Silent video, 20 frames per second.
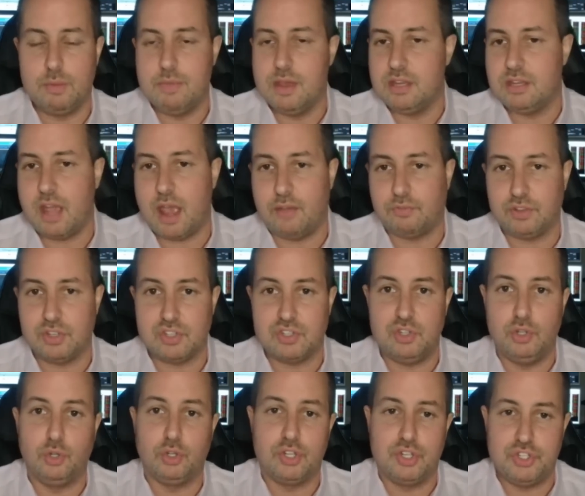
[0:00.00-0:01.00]
founder and
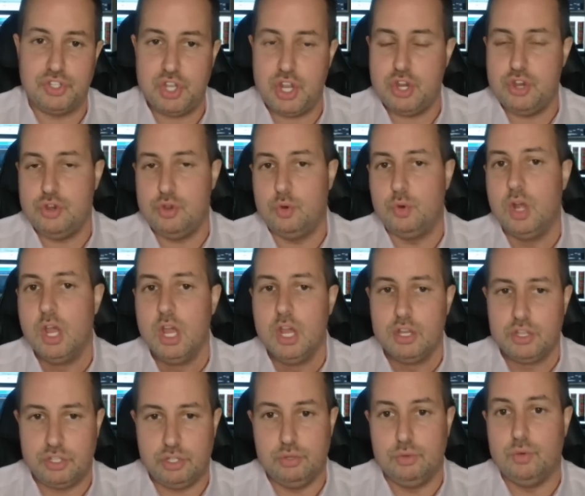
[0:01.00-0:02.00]
chief market strategist
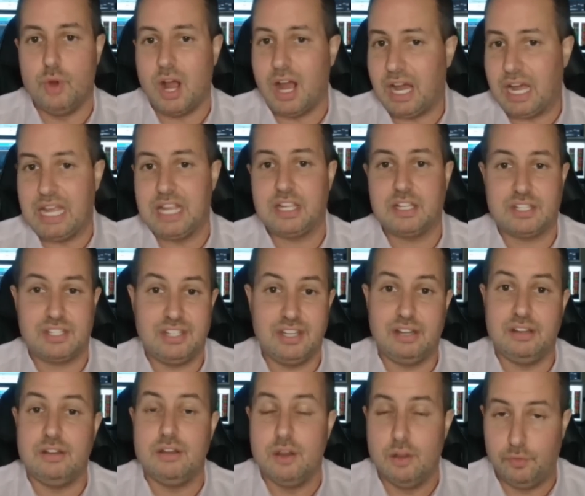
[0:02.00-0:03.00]
at
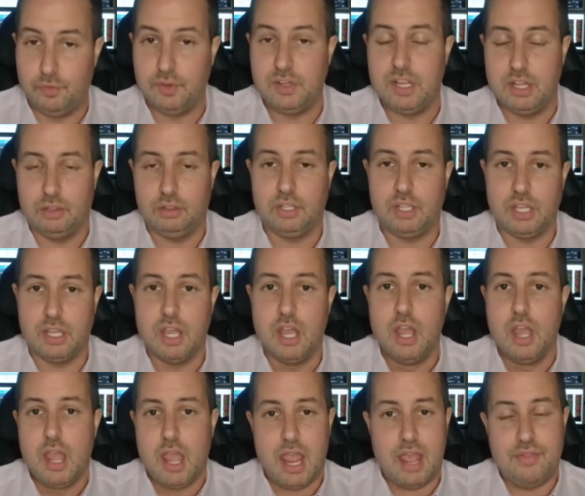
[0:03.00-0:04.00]
InTheMoneyStocks.com and
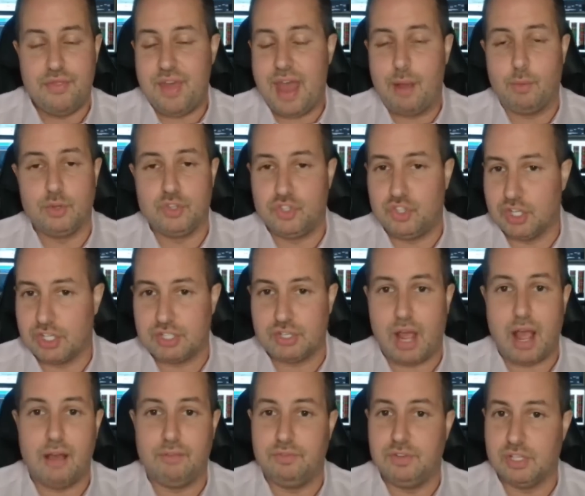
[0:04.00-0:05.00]
verified crypto
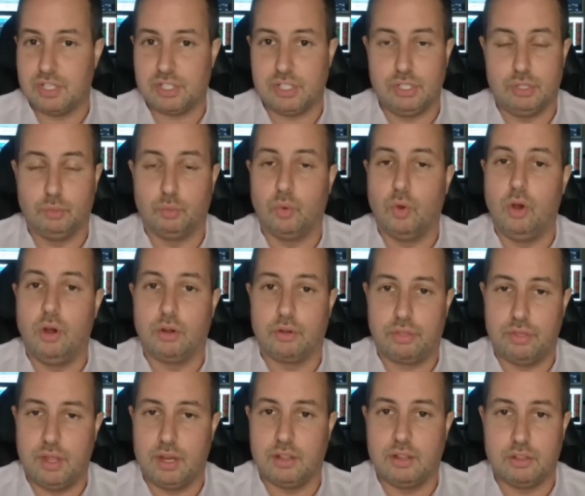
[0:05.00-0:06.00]
investing Gareth Soloway
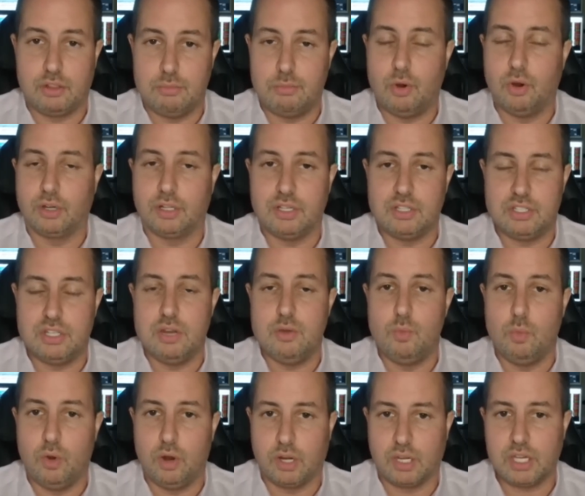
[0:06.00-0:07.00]
updates about
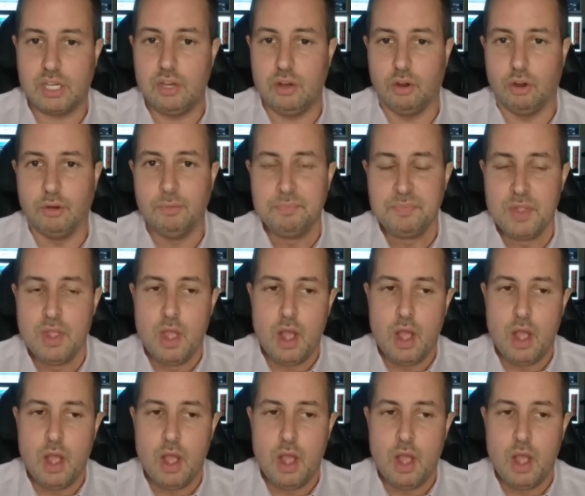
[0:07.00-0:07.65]
Bitcoin's current